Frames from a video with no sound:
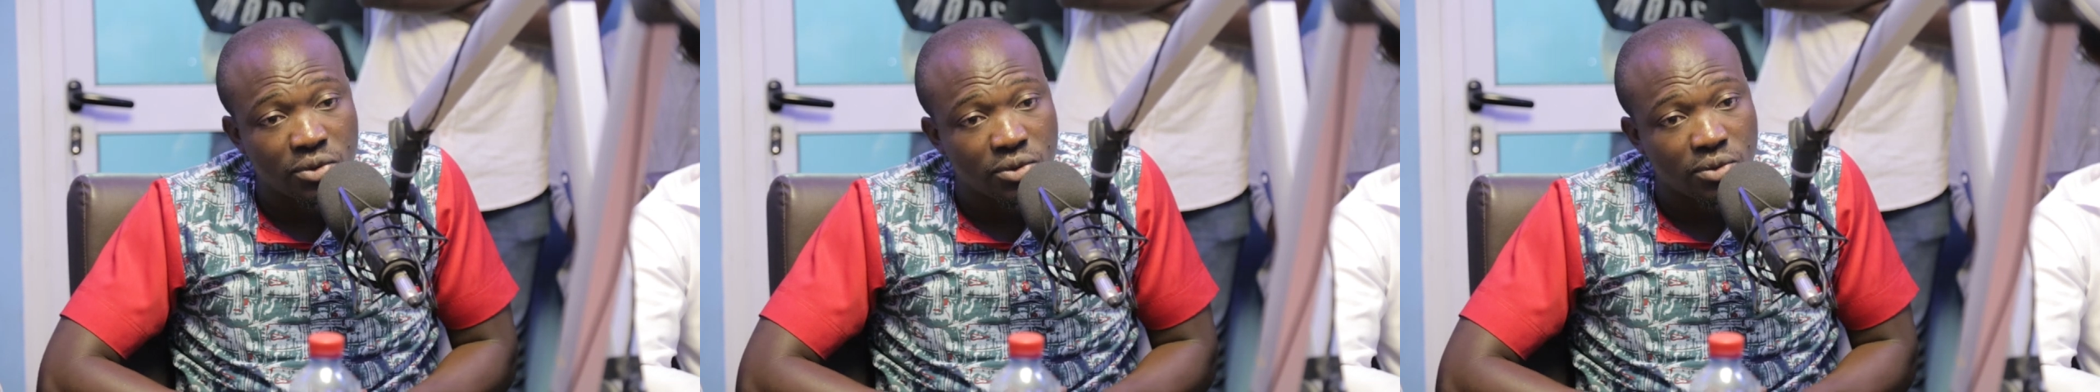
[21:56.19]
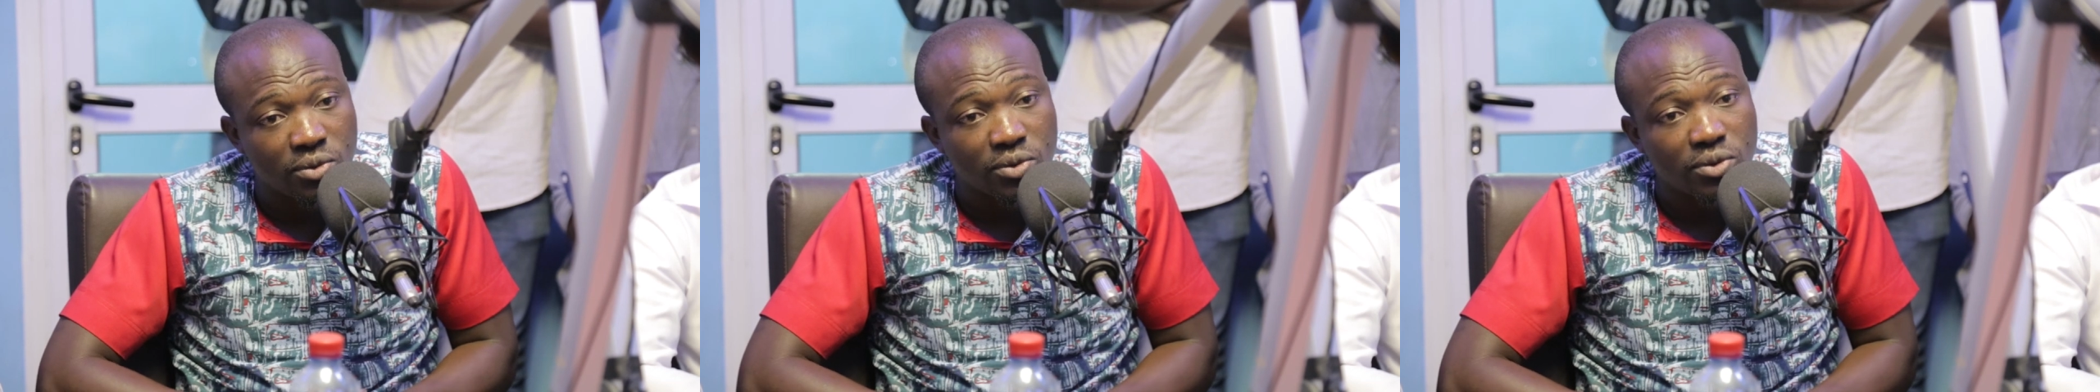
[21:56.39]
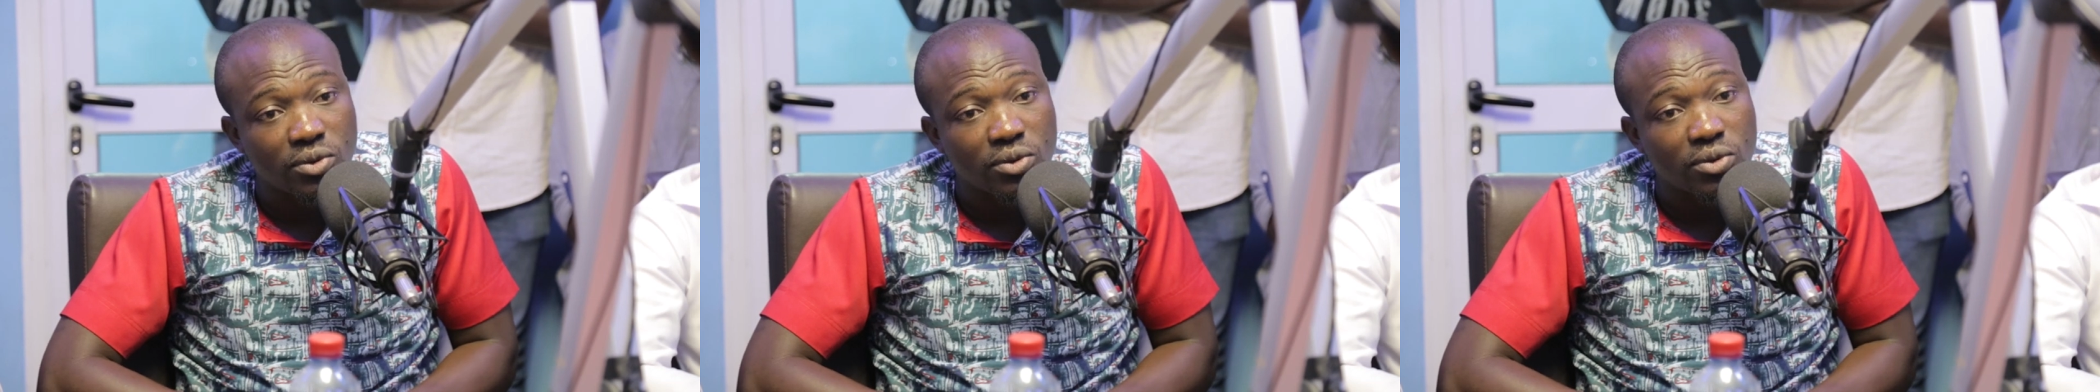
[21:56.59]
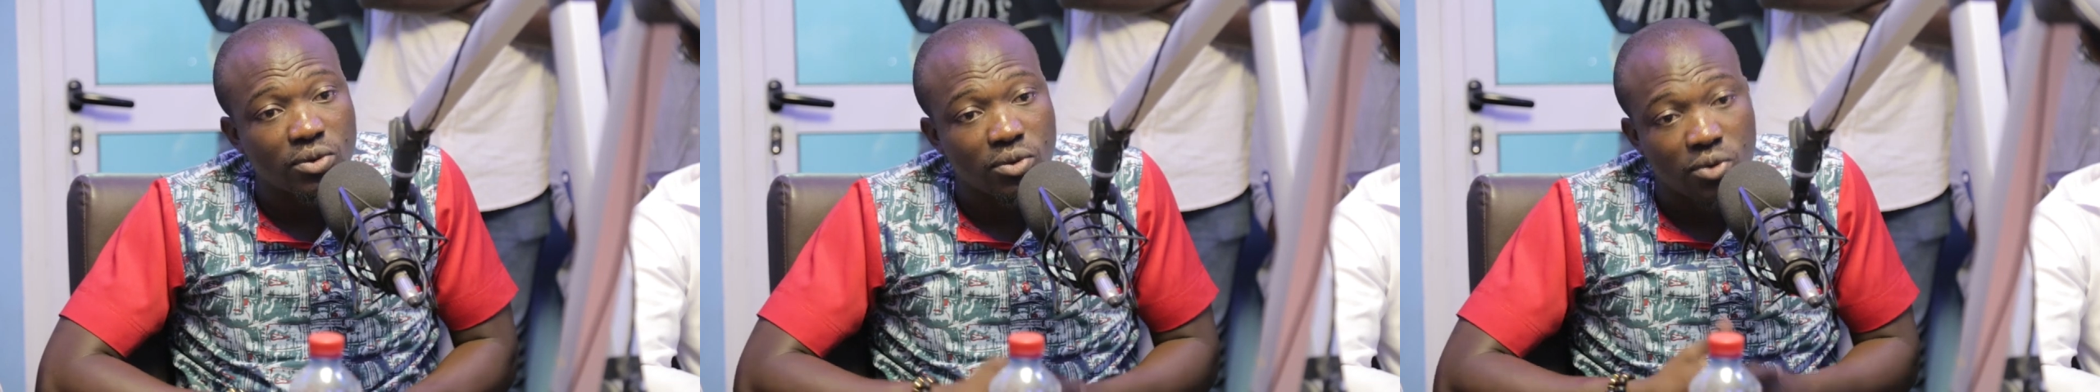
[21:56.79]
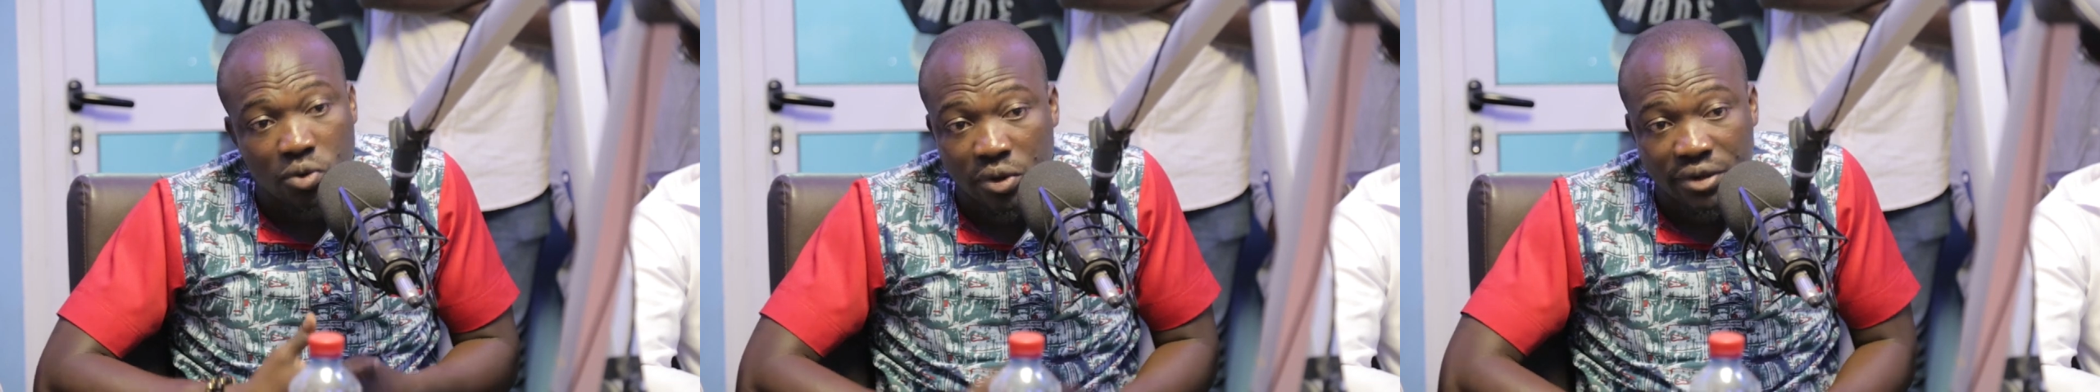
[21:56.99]
to
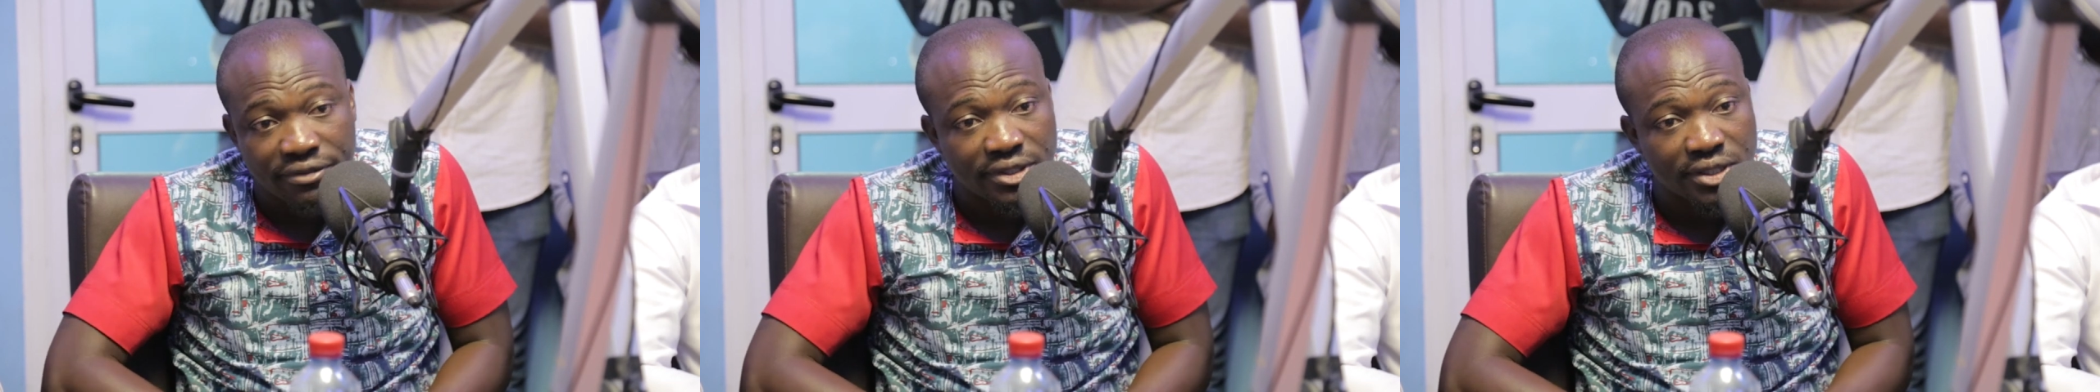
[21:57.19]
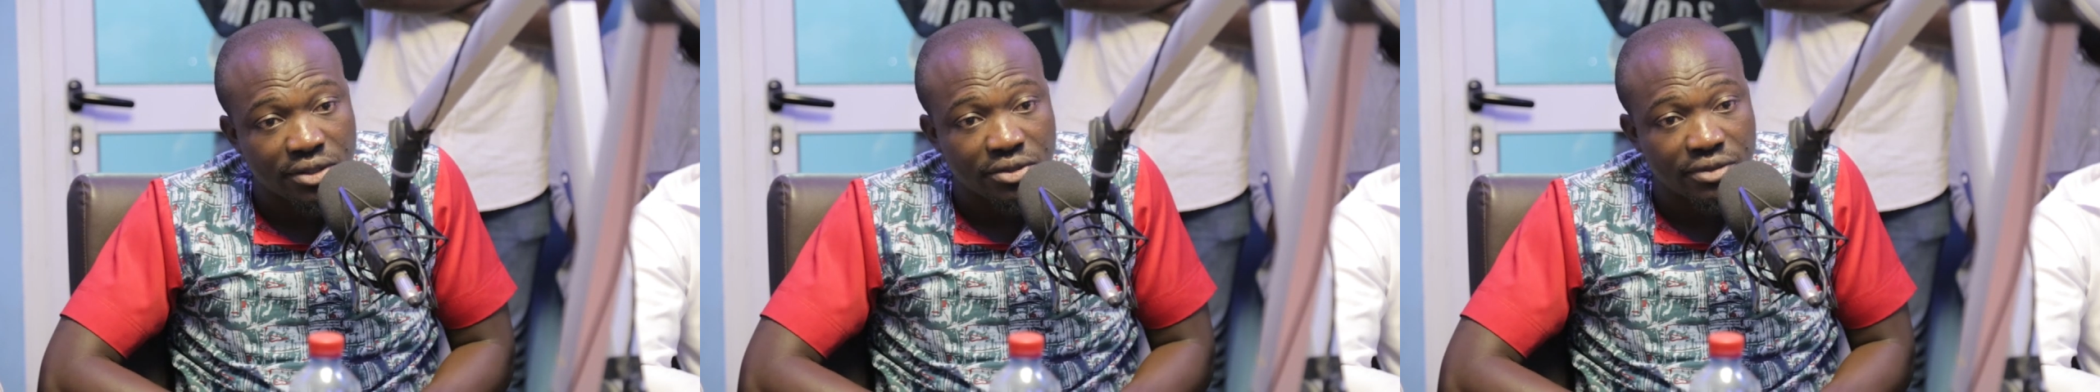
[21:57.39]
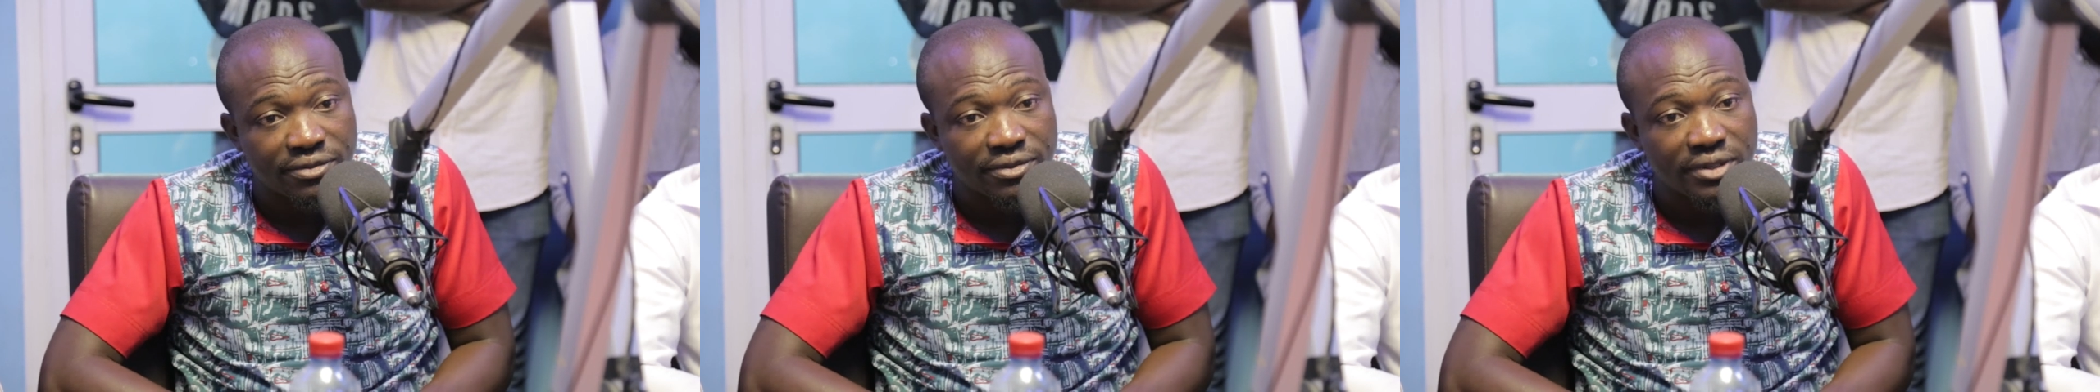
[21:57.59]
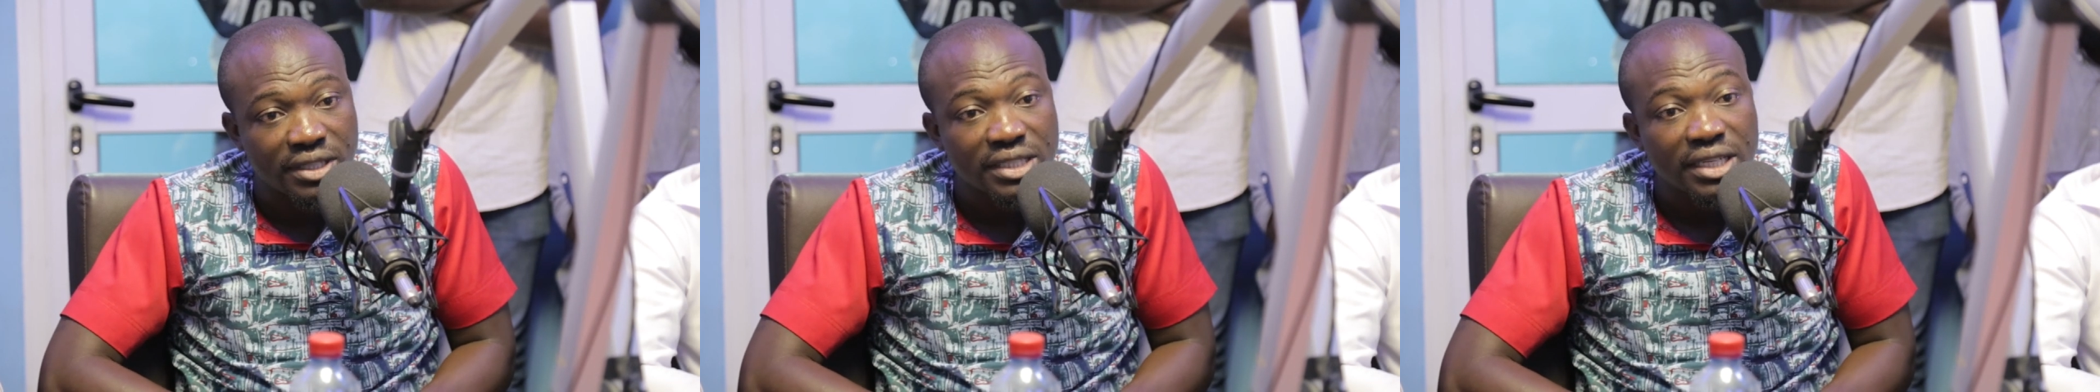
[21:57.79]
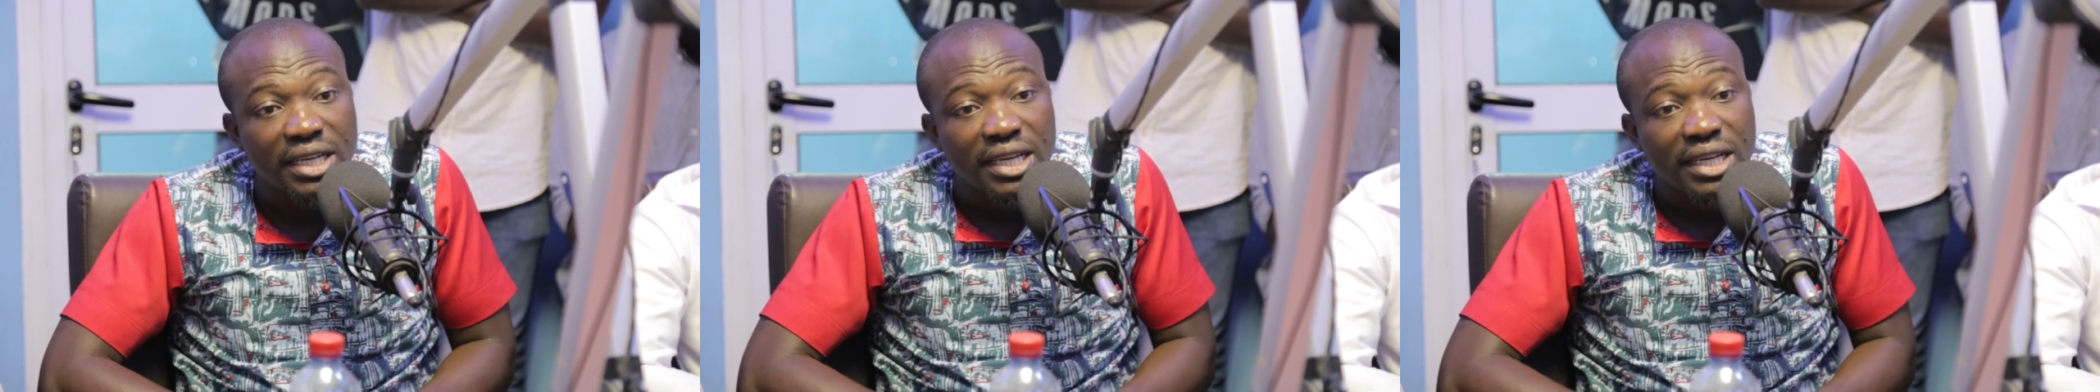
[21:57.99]
go and visit your friends.